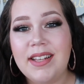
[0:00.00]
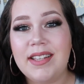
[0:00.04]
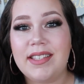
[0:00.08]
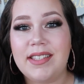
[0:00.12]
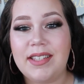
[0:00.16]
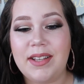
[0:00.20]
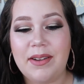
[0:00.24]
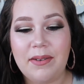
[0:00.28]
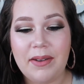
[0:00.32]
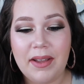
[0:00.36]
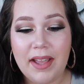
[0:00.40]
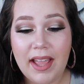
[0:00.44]

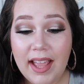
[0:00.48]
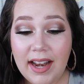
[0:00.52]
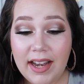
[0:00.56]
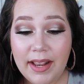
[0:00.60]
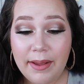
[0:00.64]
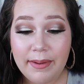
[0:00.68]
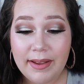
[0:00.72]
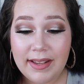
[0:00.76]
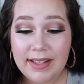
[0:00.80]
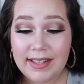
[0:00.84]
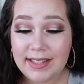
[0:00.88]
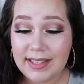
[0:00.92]
So
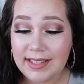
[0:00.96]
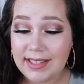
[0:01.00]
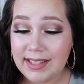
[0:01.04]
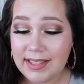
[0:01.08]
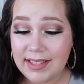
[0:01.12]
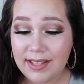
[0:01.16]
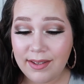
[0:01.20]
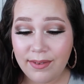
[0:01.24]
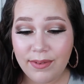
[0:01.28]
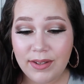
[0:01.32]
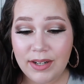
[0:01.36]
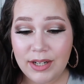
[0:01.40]
anyways, this
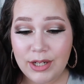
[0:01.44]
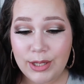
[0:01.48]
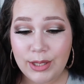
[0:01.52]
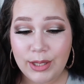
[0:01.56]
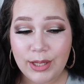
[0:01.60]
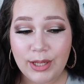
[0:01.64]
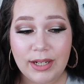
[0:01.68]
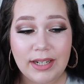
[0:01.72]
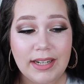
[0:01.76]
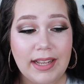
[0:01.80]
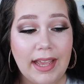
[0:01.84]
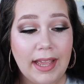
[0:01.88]
is the finished
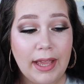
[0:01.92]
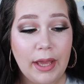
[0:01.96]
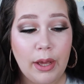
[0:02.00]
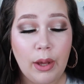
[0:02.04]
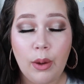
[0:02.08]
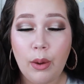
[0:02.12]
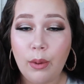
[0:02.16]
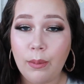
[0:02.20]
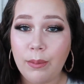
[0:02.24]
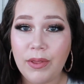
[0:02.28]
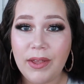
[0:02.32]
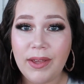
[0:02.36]
look. I
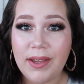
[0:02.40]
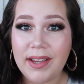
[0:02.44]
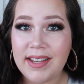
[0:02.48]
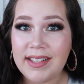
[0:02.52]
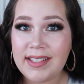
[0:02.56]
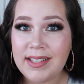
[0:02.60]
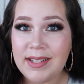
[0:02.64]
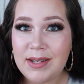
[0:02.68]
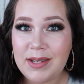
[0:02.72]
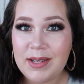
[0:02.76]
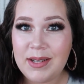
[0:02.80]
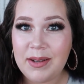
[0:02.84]
hope that you
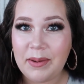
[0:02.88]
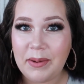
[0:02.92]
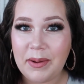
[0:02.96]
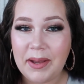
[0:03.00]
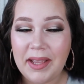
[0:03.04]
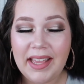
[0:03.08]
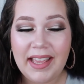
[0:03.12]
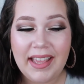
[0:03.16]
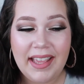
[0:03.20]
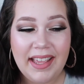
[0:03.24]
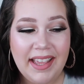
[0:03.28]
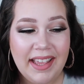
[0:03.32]
guys
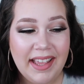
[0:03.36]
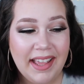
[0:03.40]
enjoy.